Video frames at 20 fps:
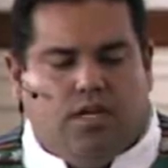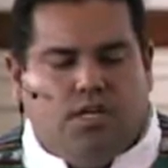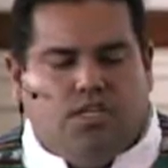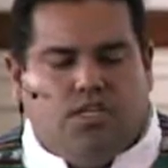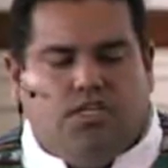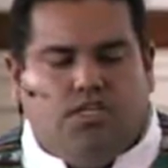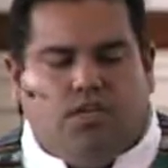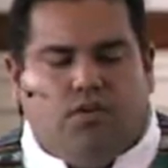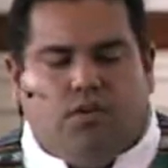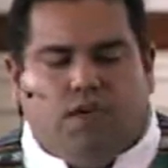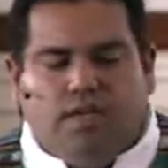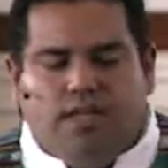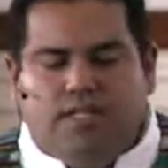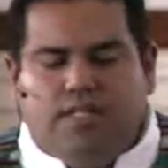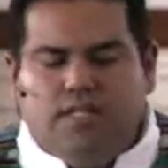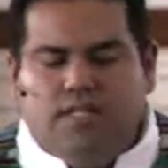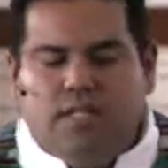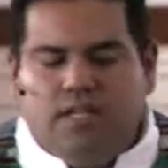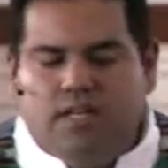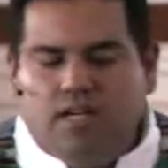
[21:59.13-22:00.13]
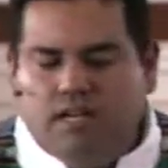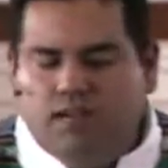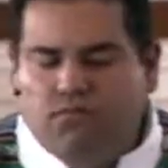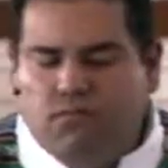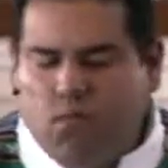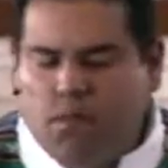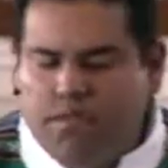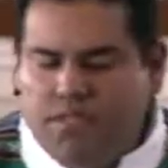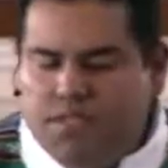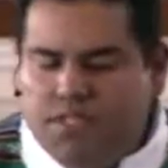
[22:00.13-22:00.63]
Does your idea of
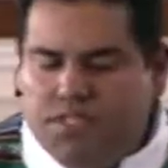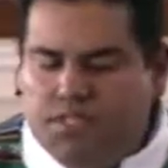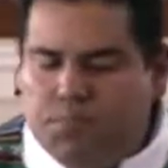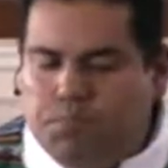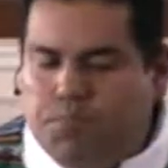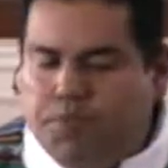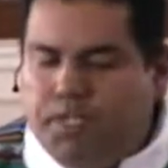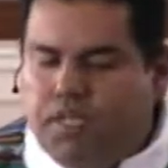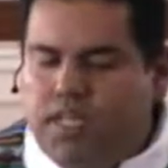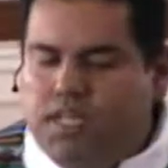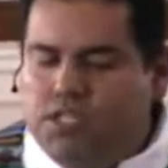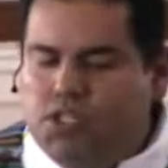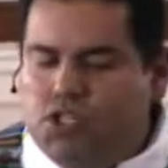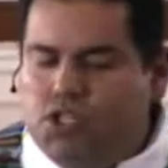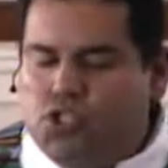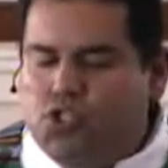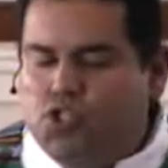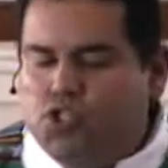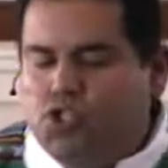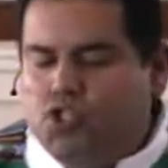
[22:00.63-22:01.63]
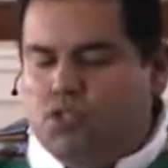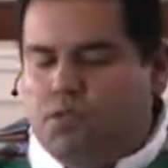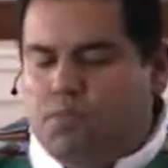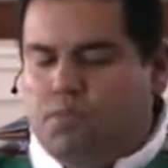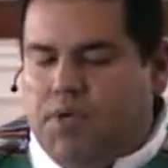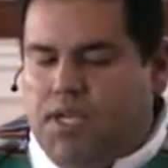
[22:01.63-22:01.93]
what this place should